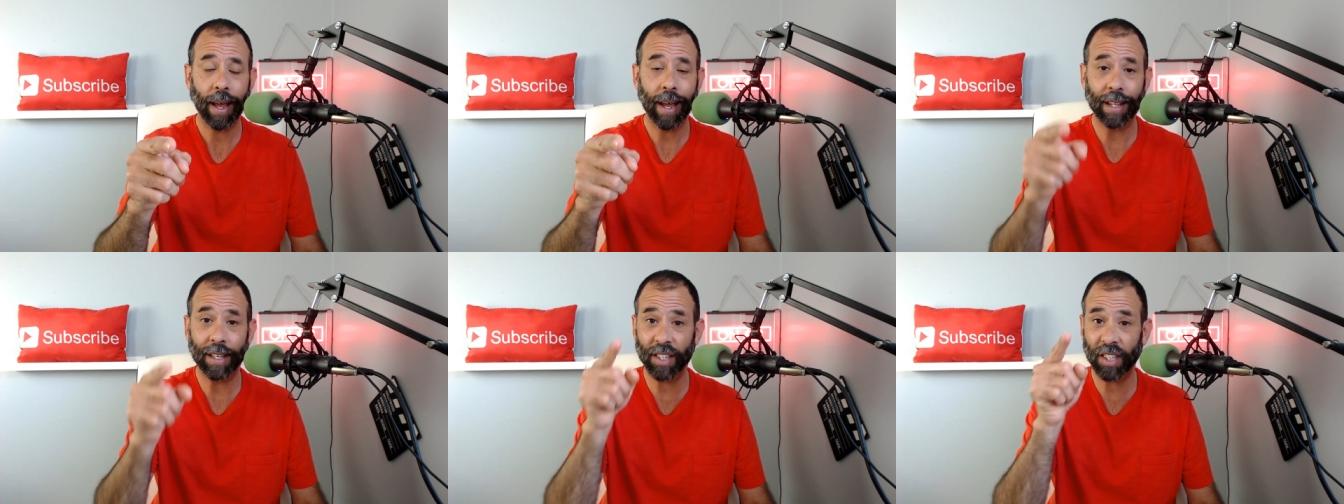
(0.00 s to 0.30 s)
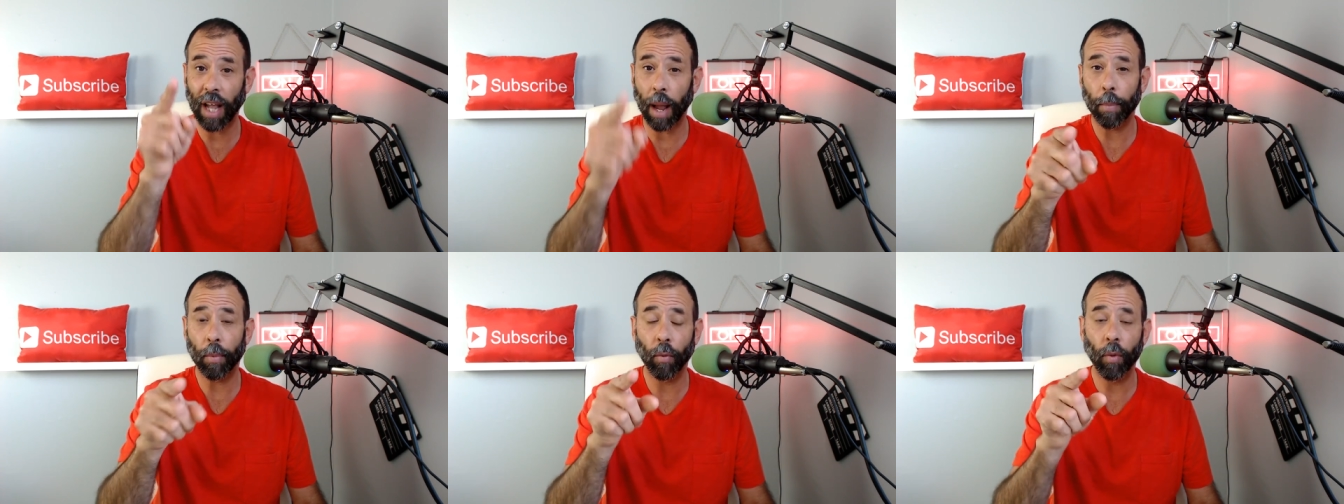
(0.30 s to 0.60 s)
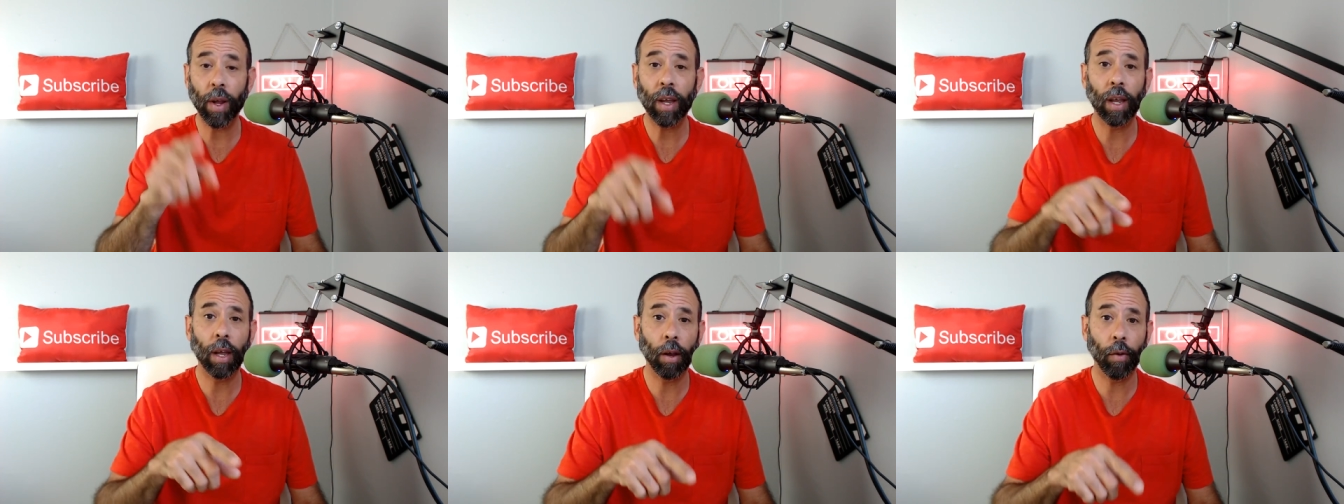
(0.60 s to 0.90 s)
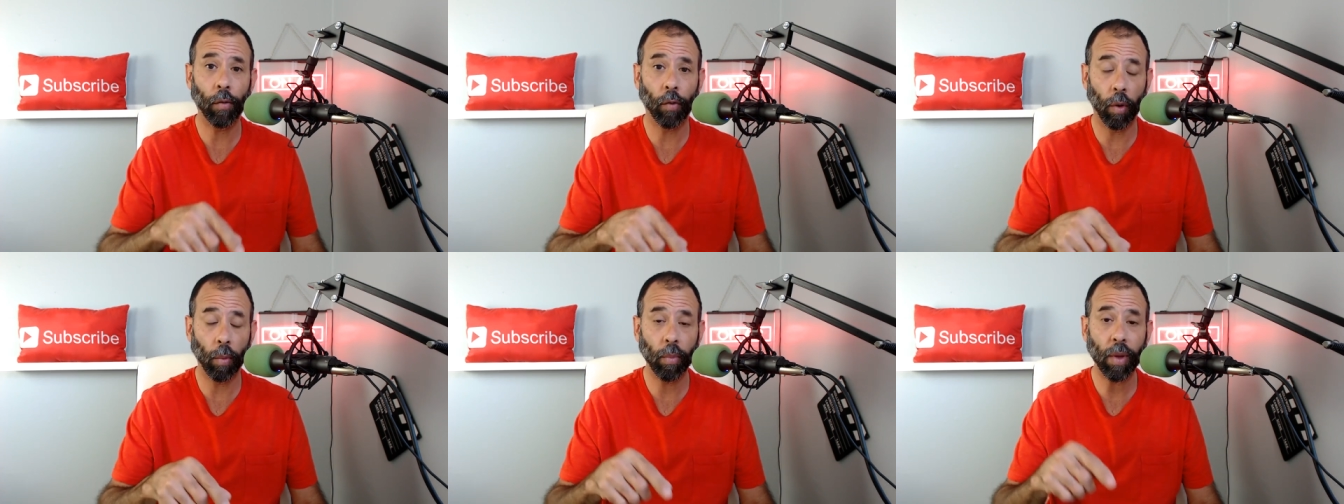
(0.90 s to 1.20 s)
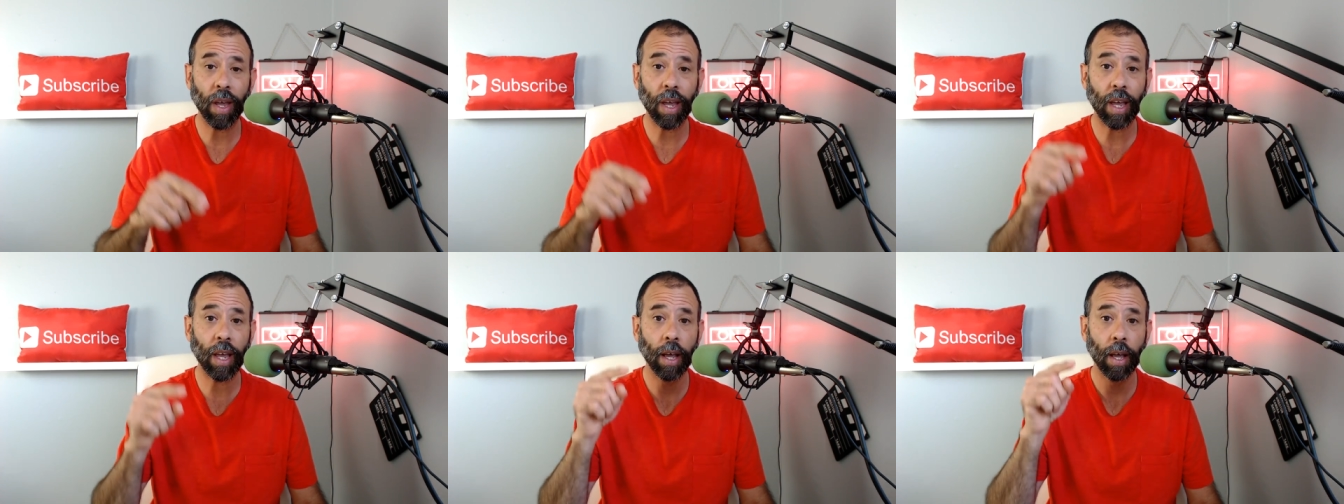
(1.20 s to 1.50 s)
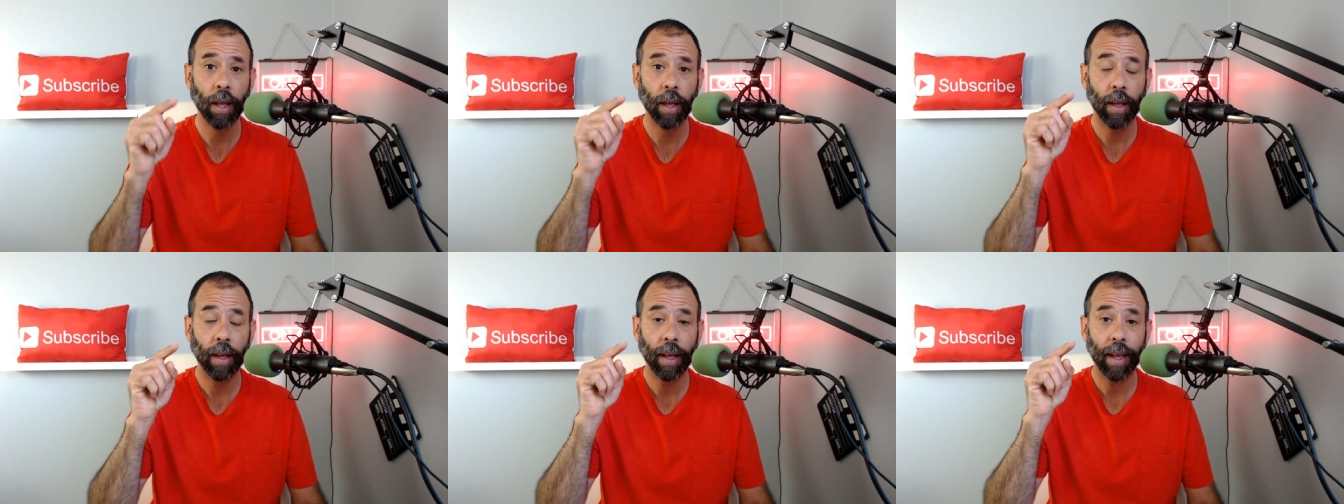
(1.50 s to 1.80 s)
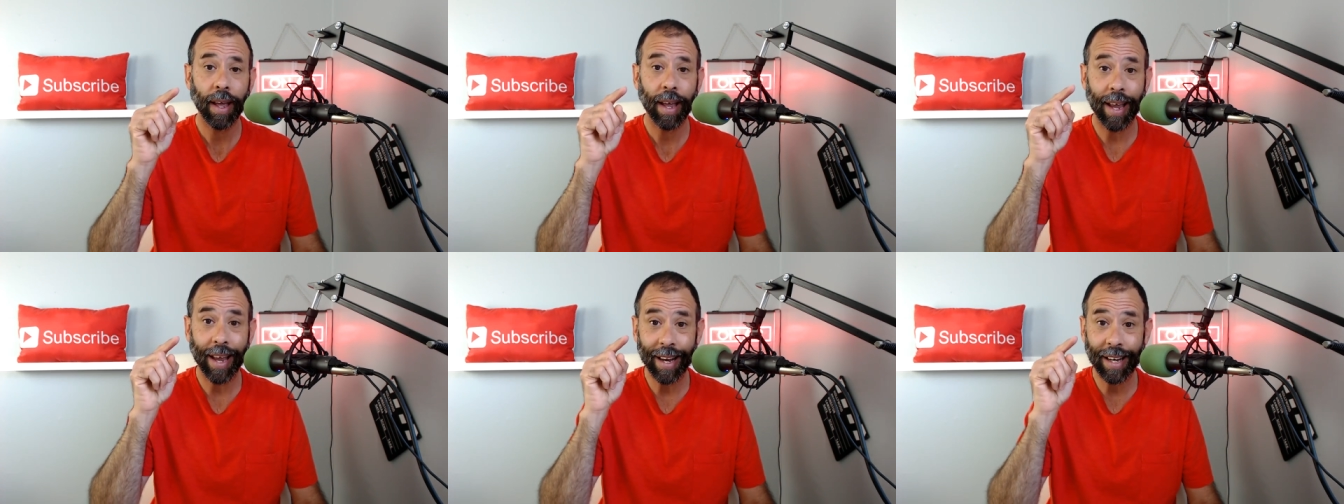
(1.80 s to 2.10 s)
it stopped ringing for me.
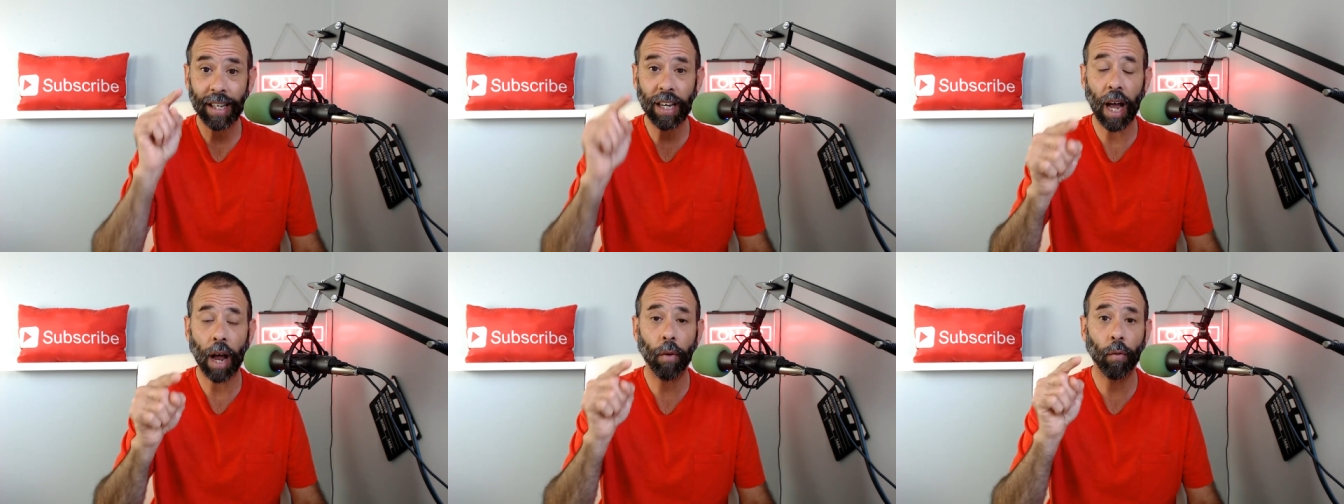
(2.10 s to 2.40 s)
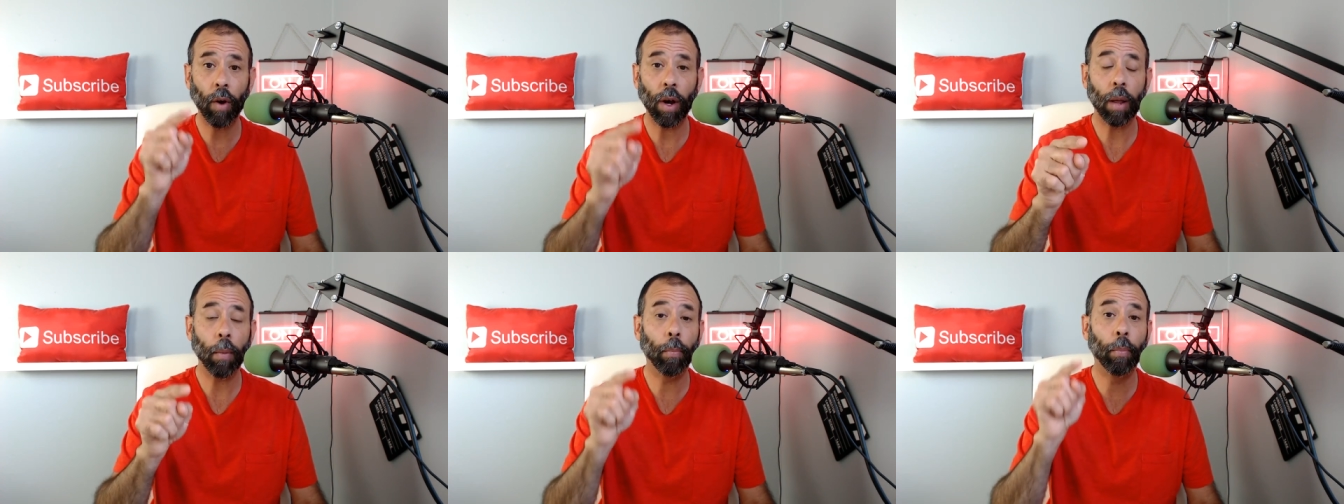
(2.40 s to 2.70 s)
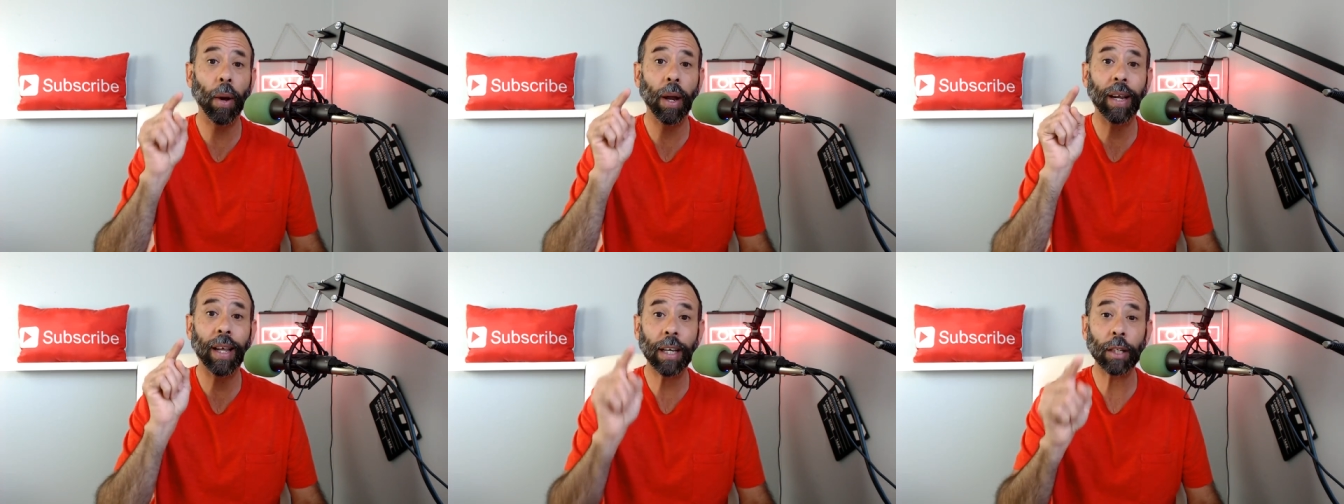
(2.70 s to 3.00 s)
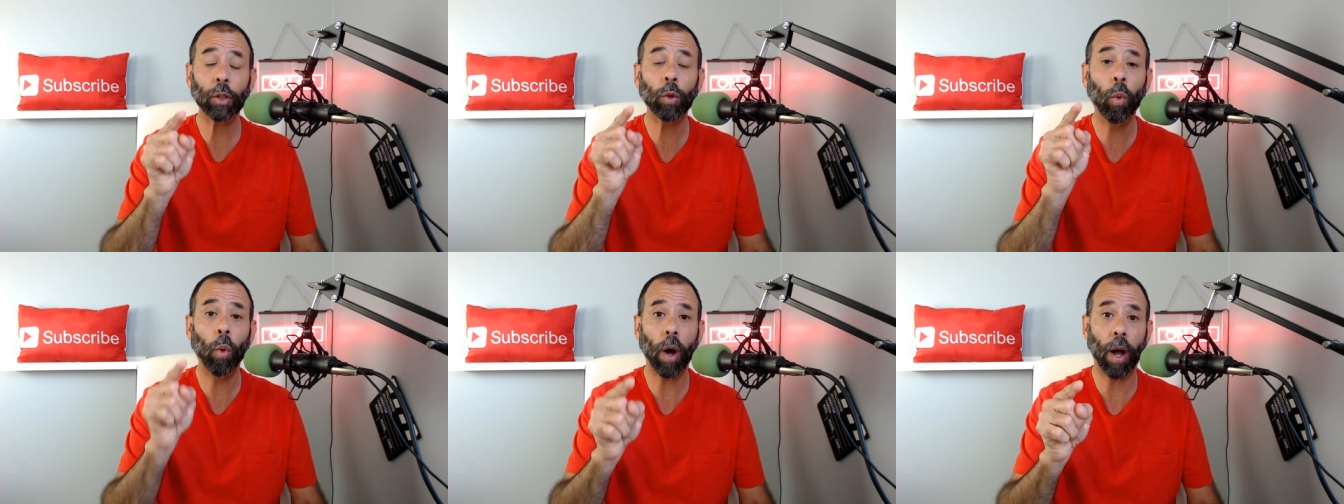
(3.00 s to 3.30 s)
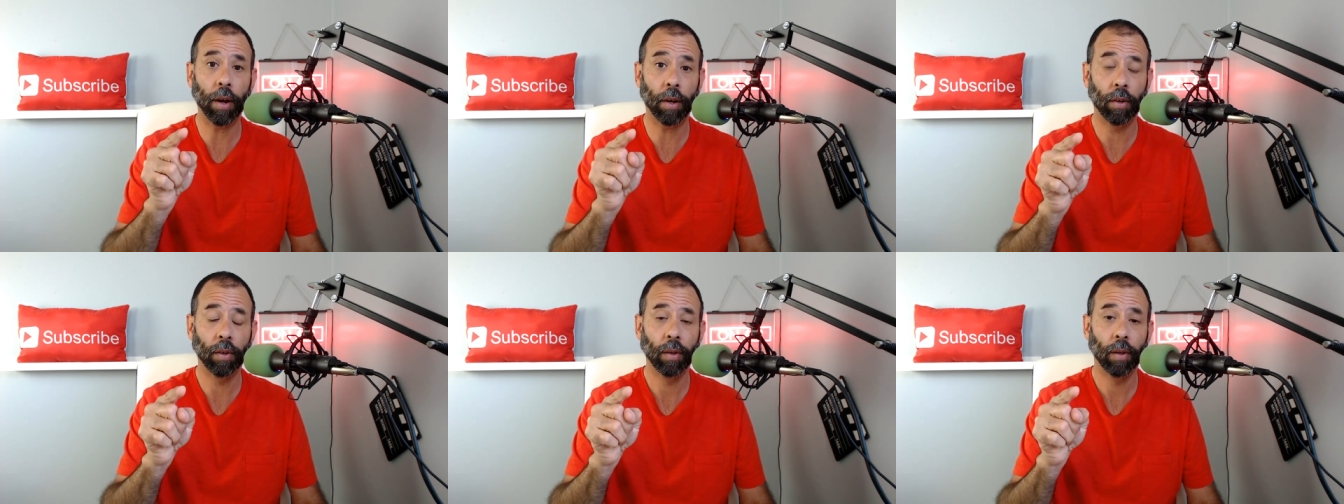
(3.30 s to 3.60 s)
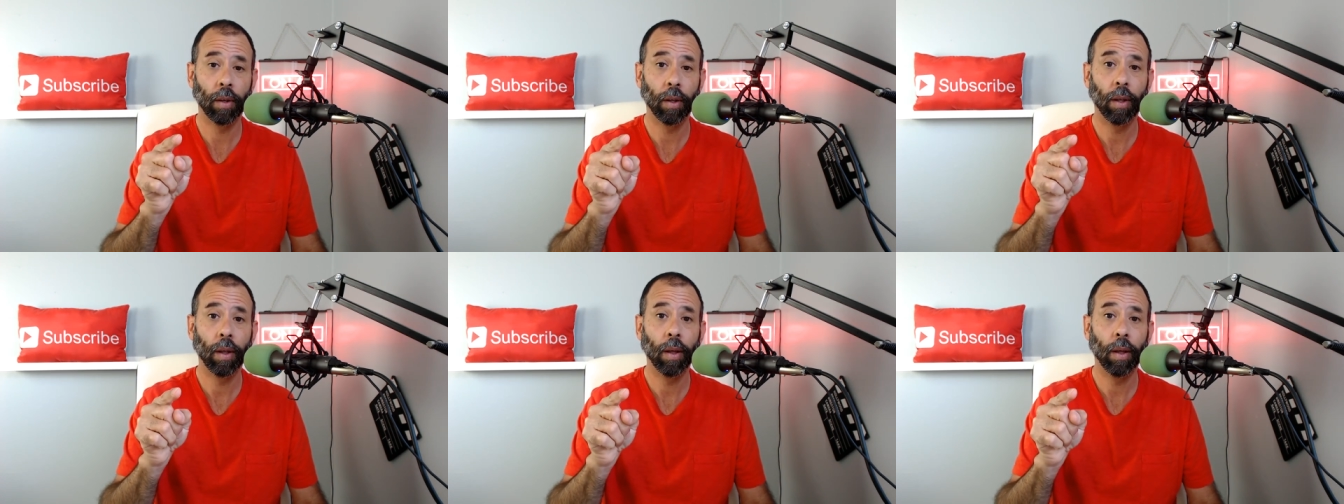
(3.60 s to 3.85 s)
It got really, but guess what?